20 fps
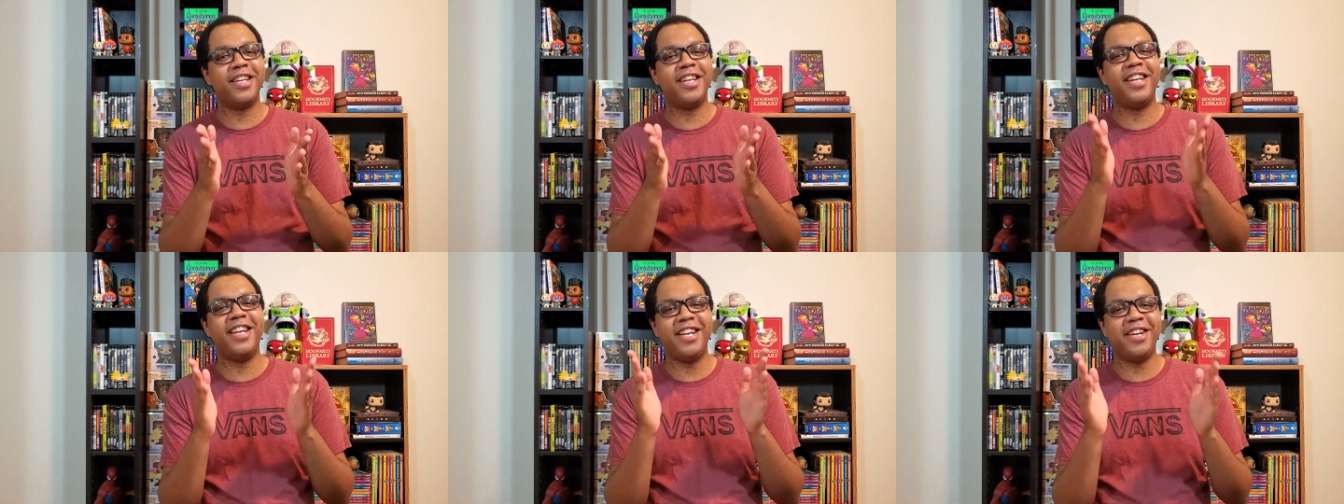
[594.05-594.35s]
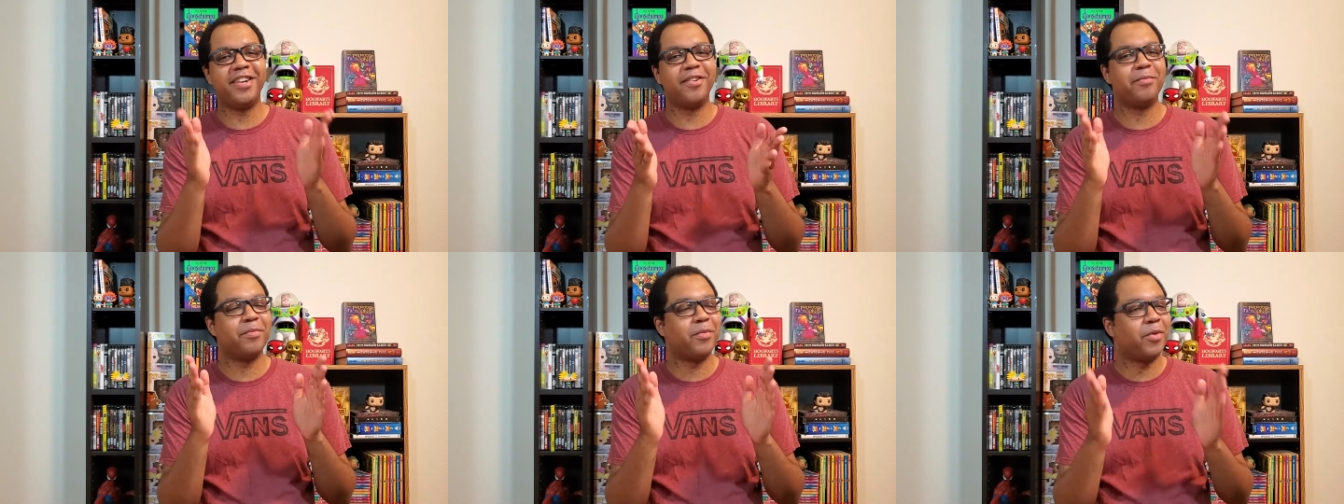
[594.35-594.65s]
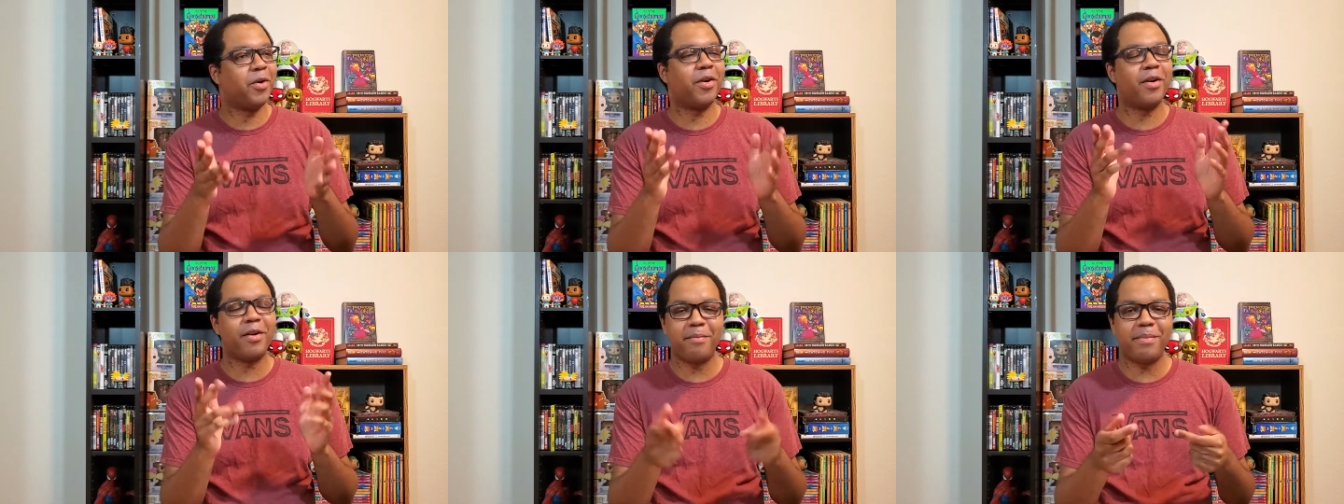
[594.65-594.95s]
to hear
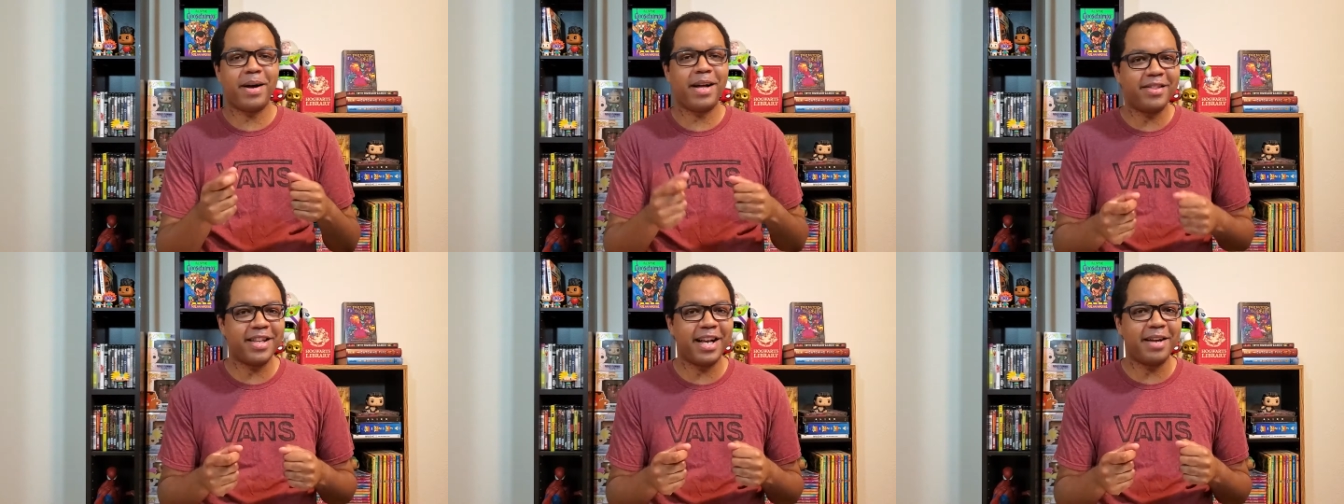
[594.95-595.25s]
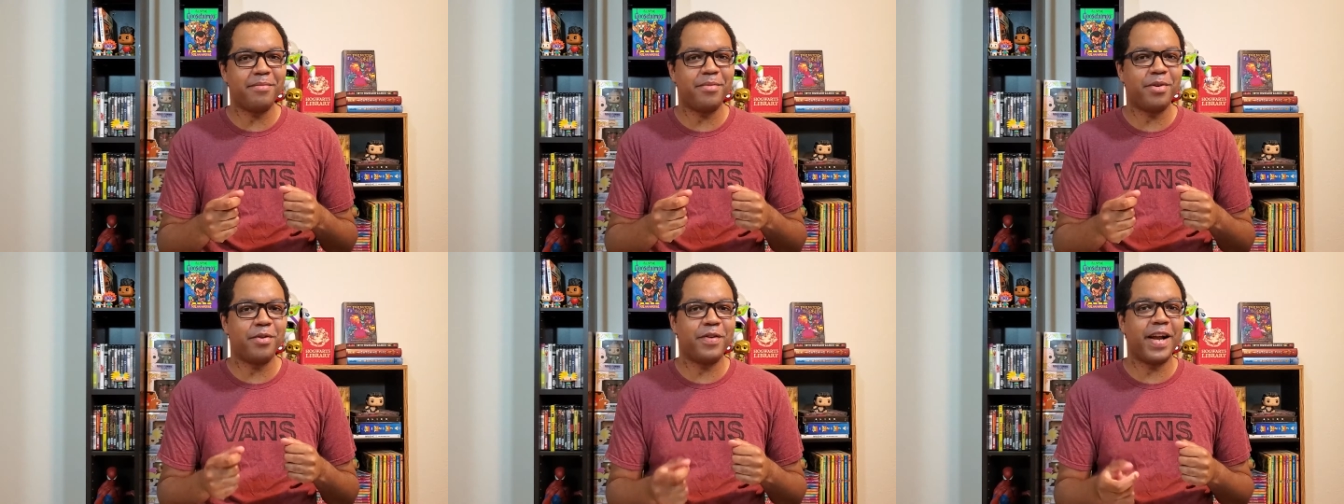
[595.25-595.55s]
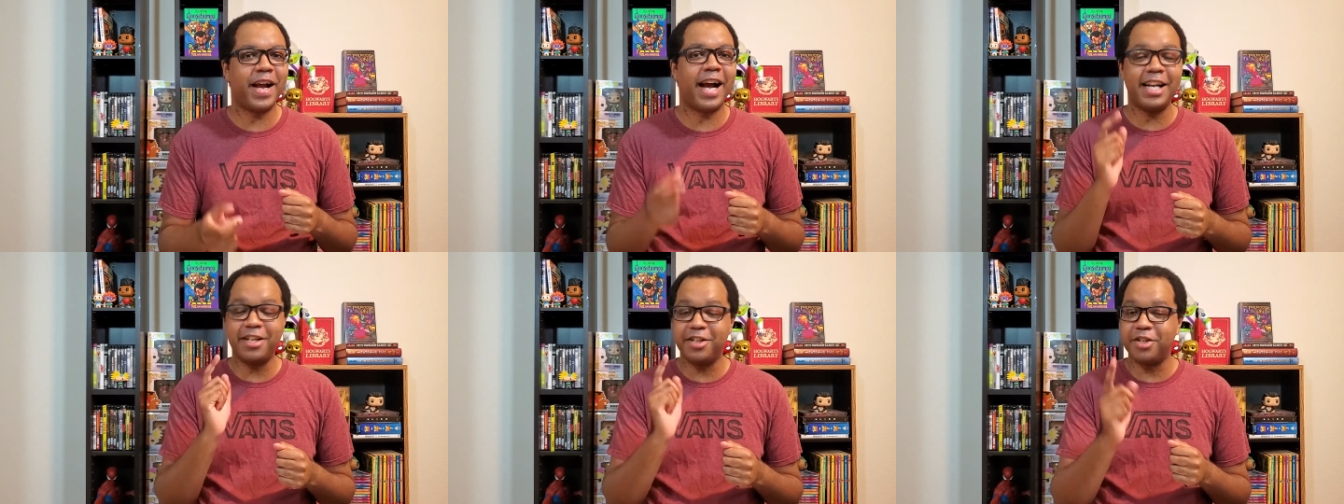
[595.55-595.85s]
more about that
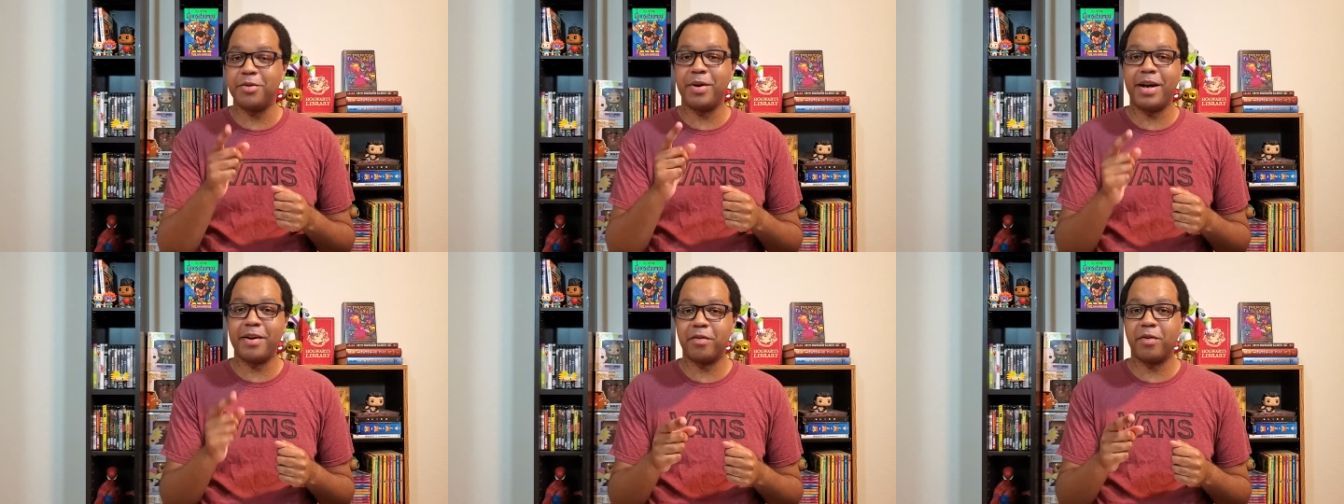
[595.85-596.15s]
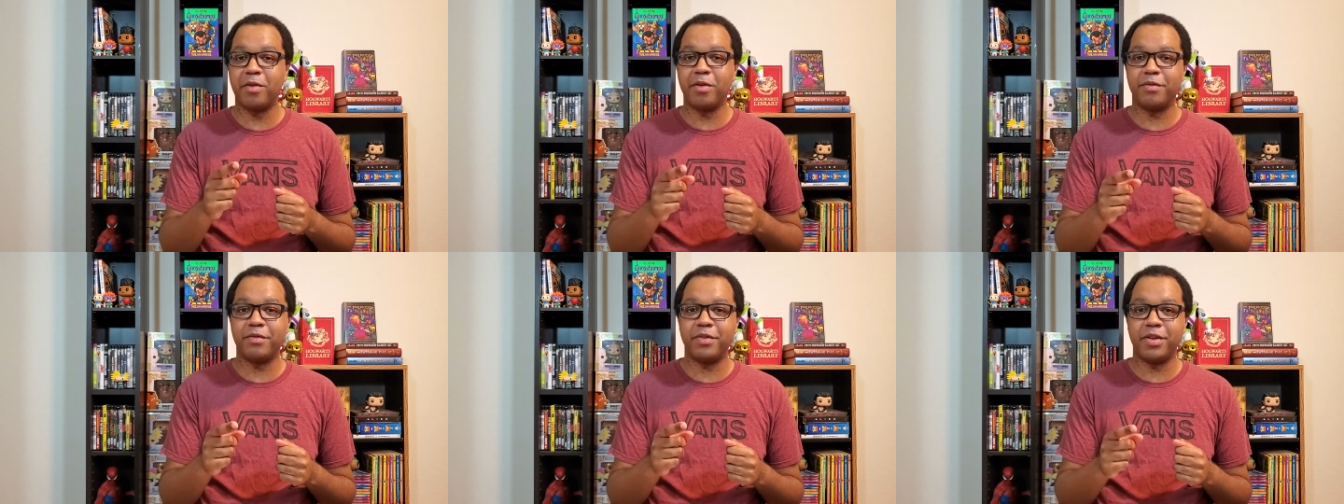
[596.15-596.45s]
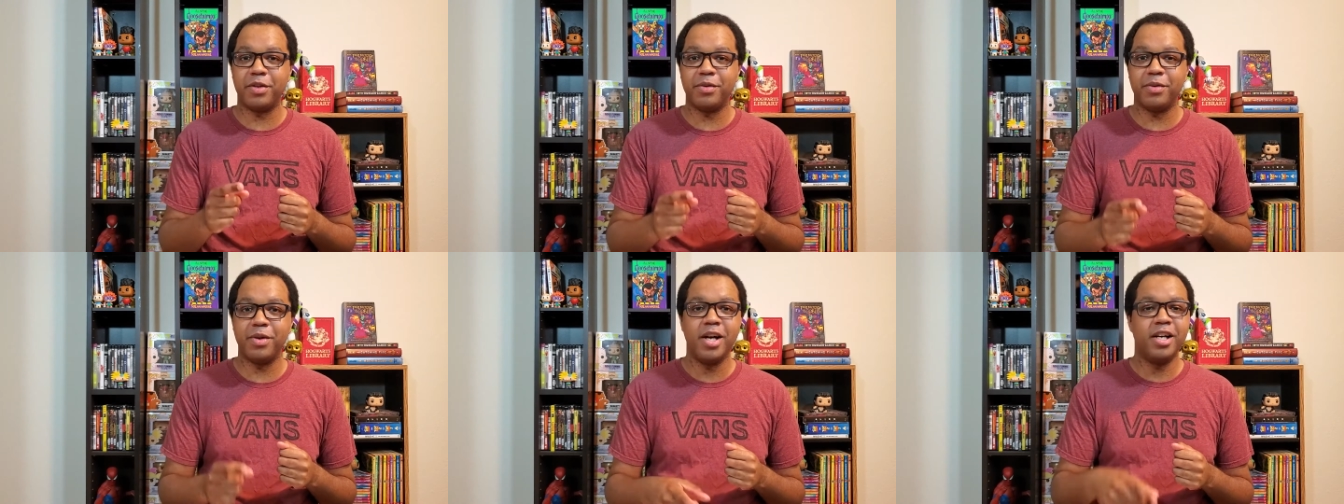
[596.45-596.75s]
movie, I do have a
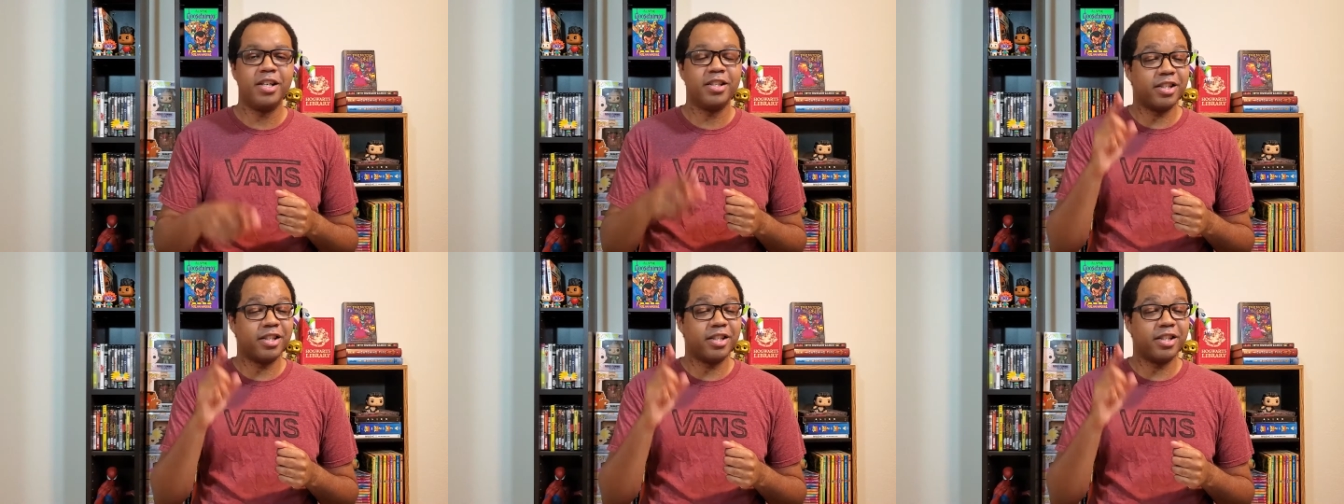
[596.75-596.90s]
review,